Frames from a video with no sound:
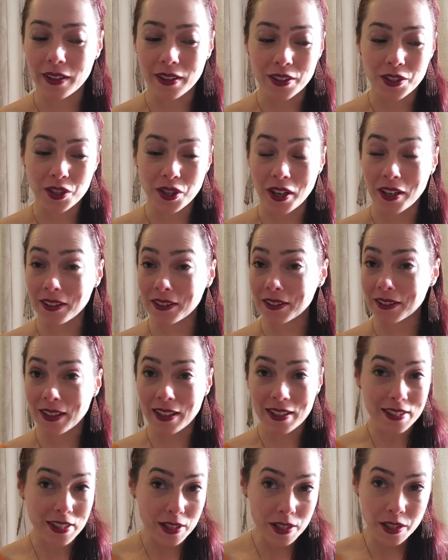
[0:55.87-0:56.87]
chart
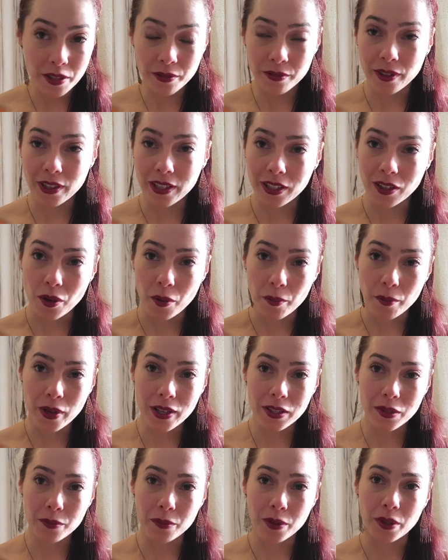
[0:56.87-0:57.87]
doesn't seem very
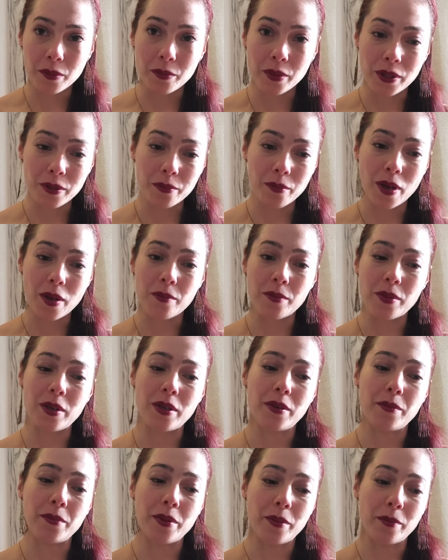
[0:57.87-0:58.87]
compatible, but
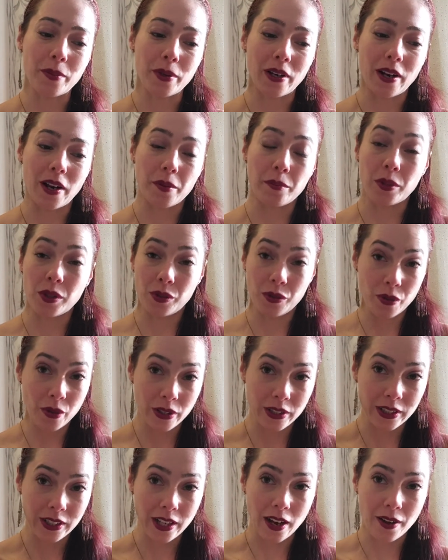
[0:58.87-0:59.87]
maybe people are mature
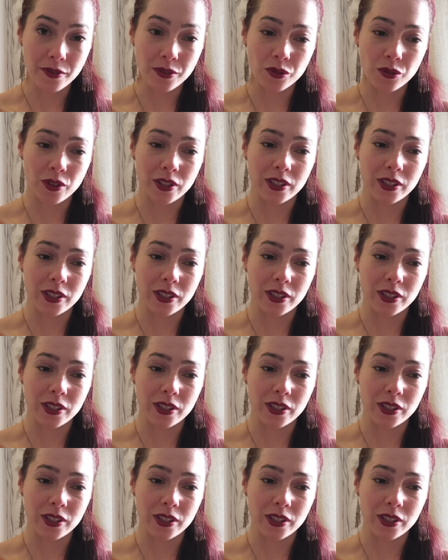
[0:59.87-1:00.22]
enough to